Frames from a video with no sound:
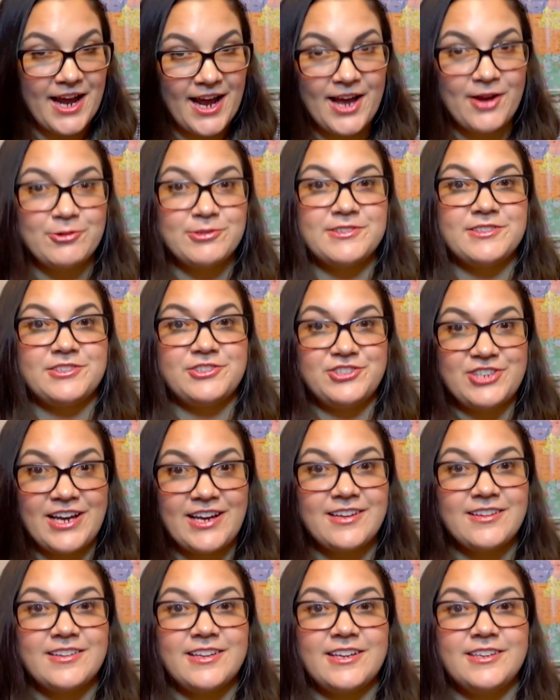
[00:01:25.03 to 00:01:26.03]
House
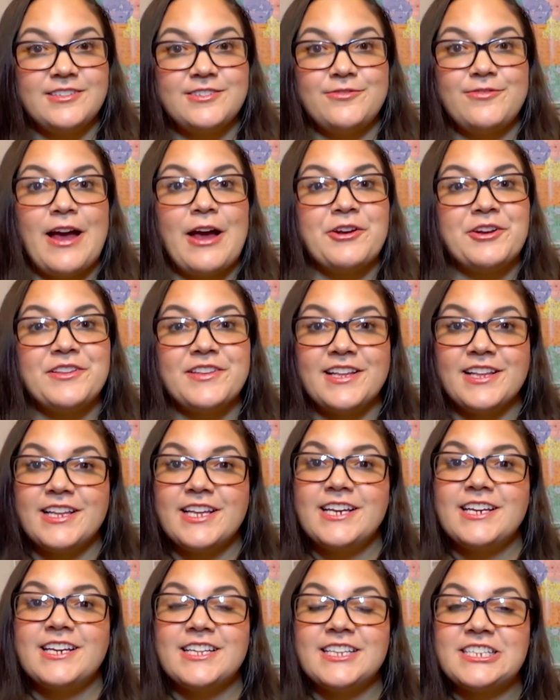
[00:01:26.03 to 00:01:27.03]
checklist found in the
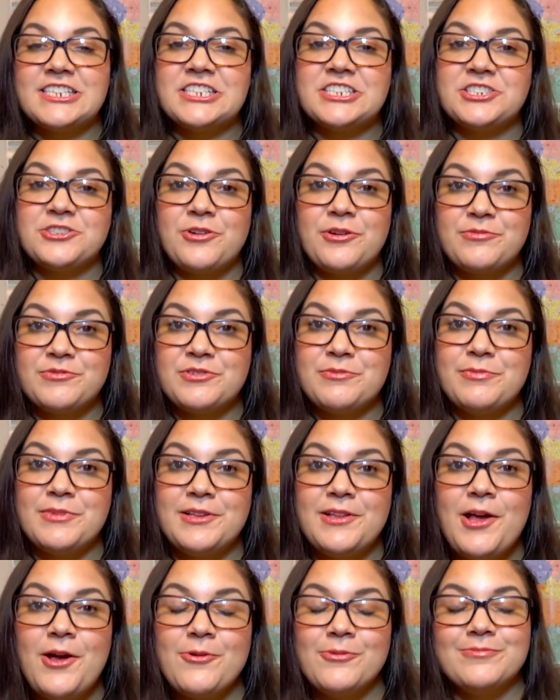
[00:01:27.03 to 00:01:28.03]
link in the description
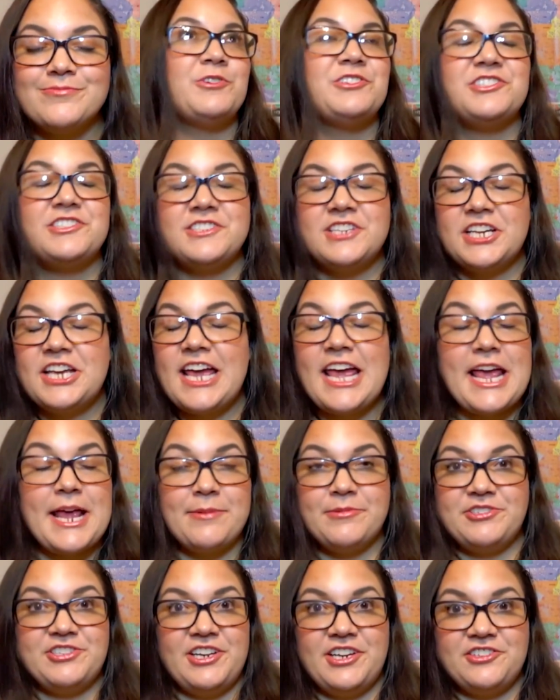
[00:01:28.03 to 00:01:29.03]
below, which is a
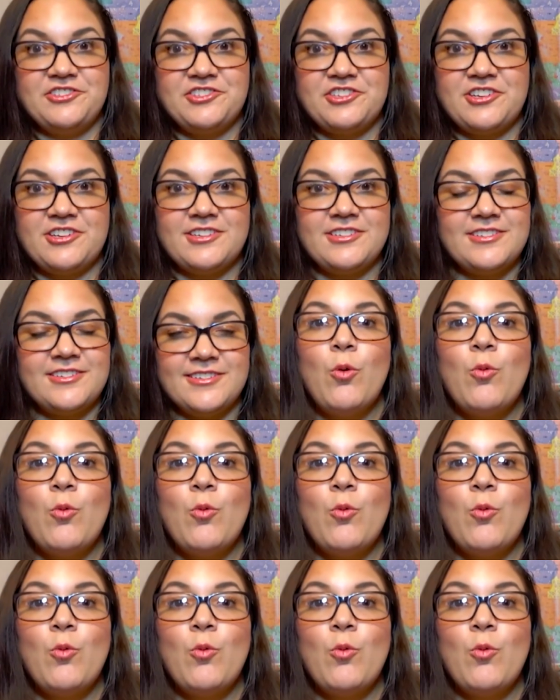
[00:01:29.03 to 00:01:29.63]
game changer.